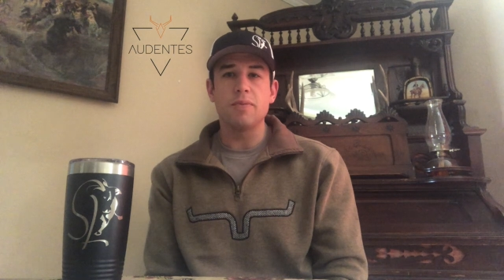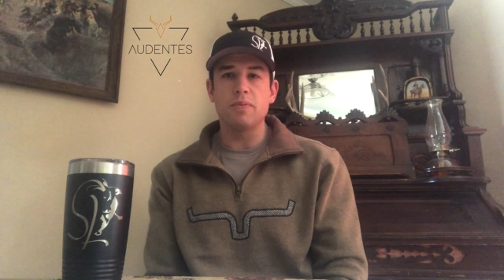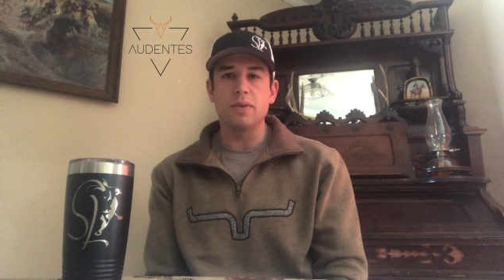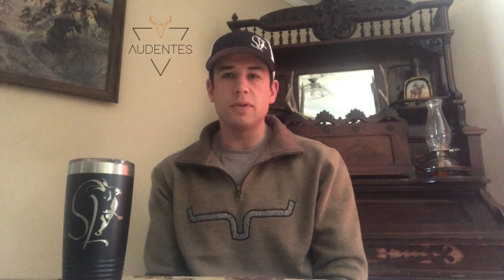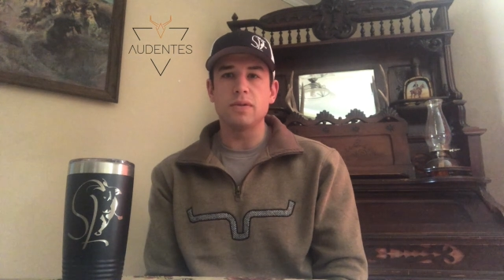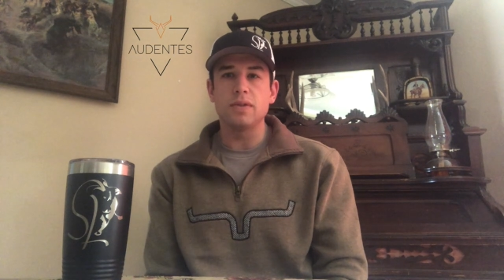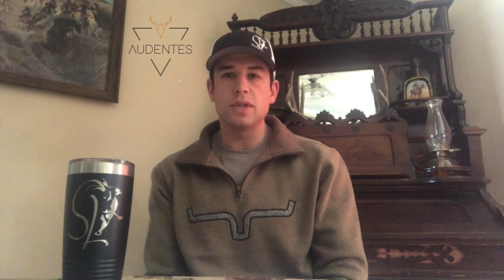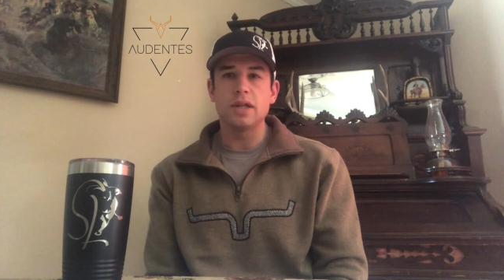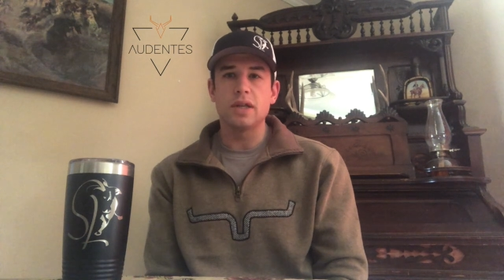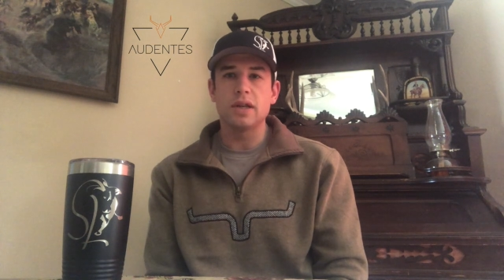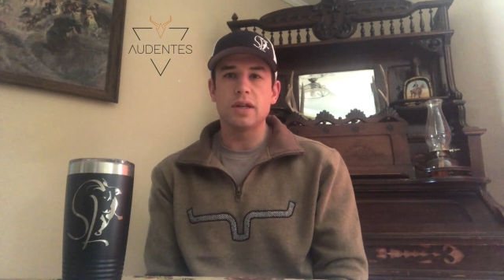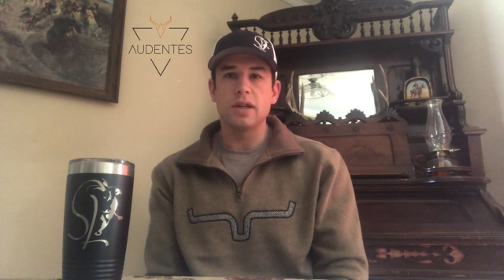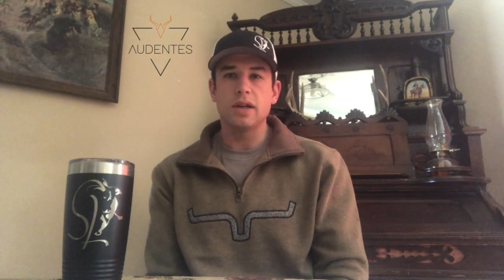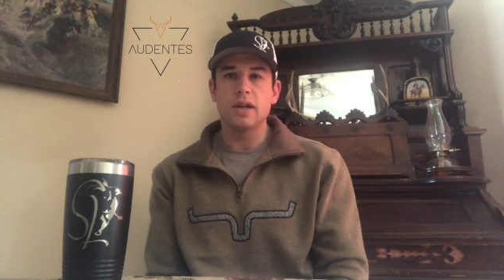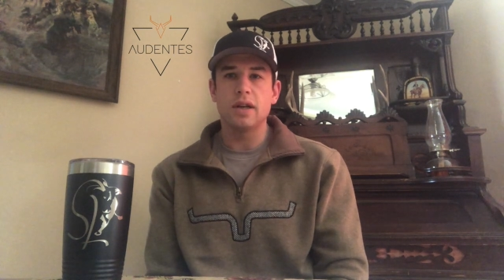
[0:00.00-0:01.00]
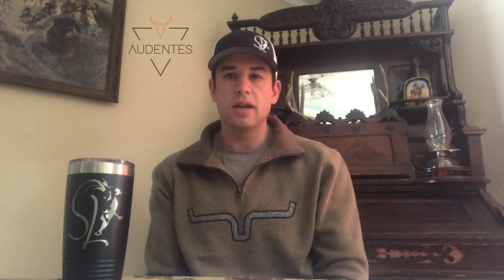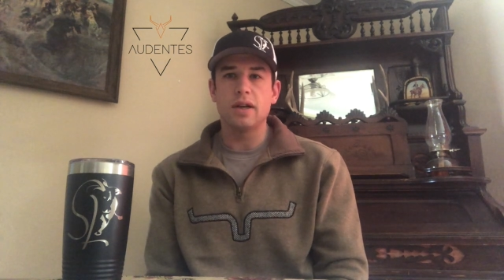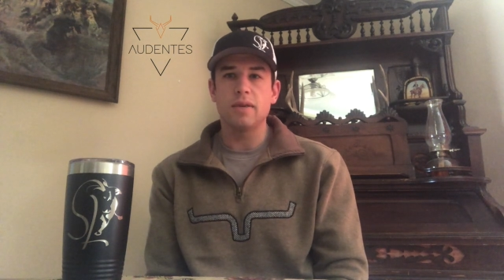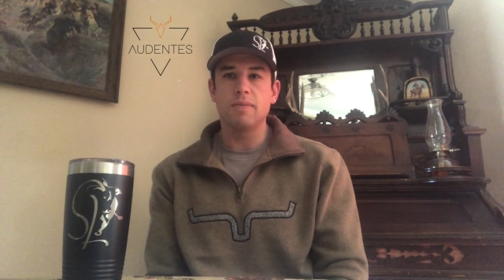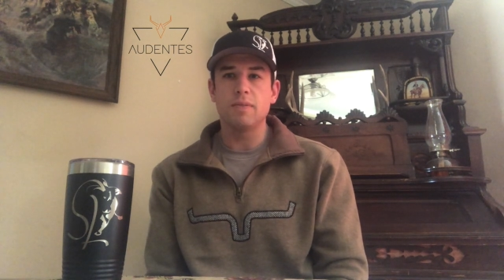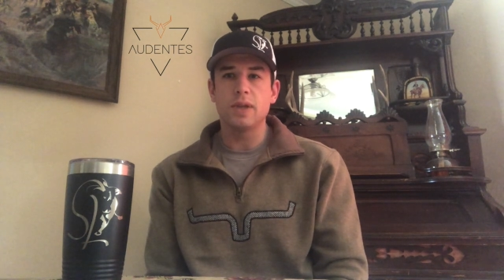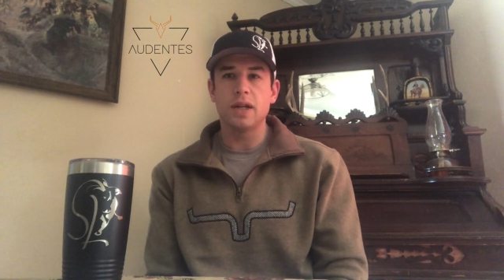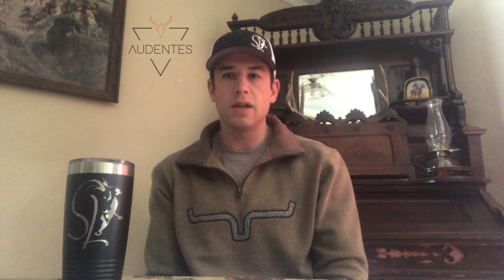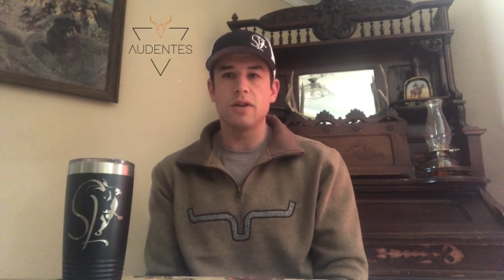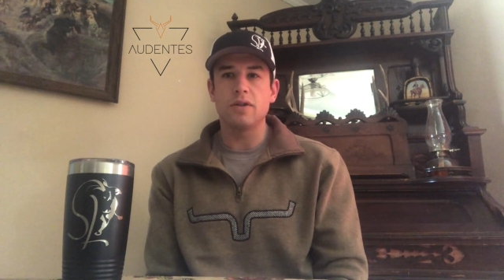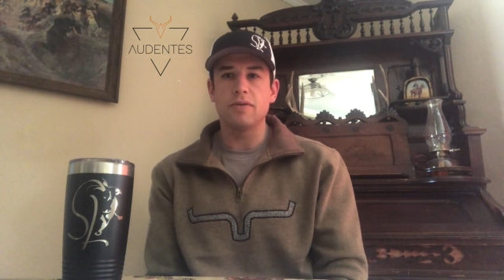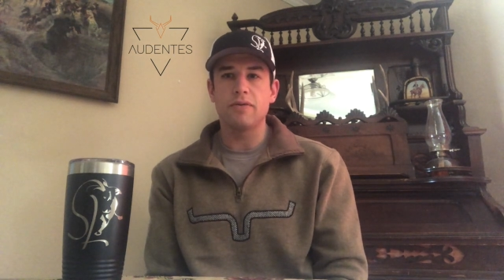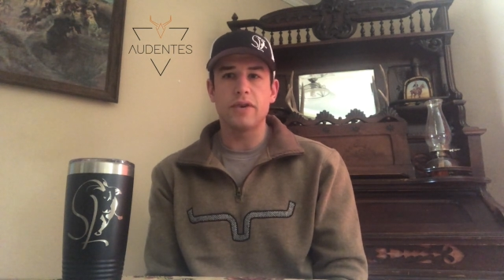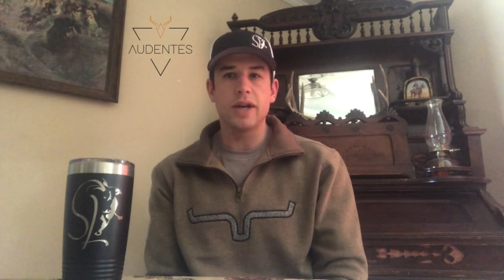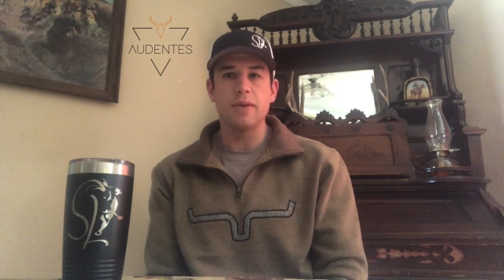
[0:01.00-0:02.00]
bulls, let
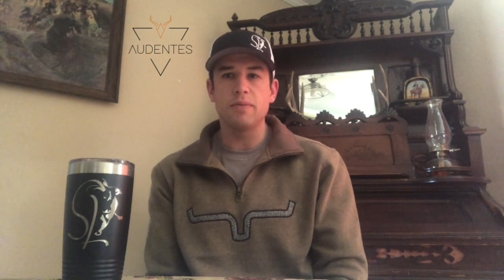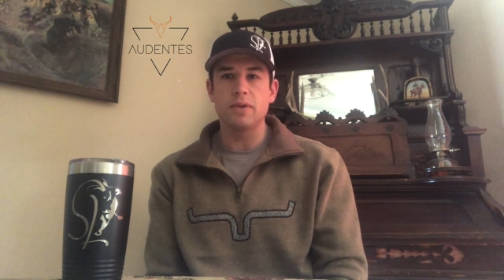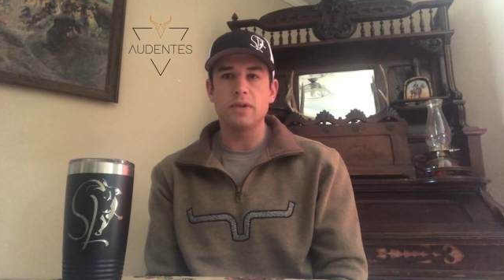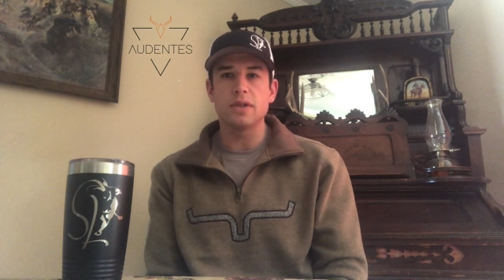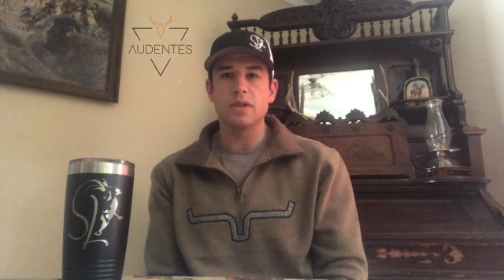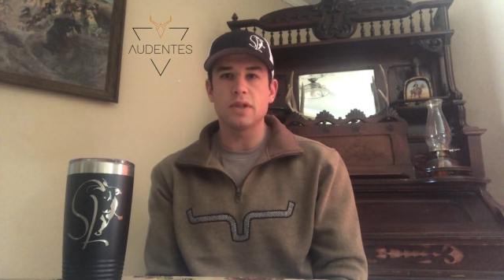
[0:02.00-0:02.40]
alone fighting bulls.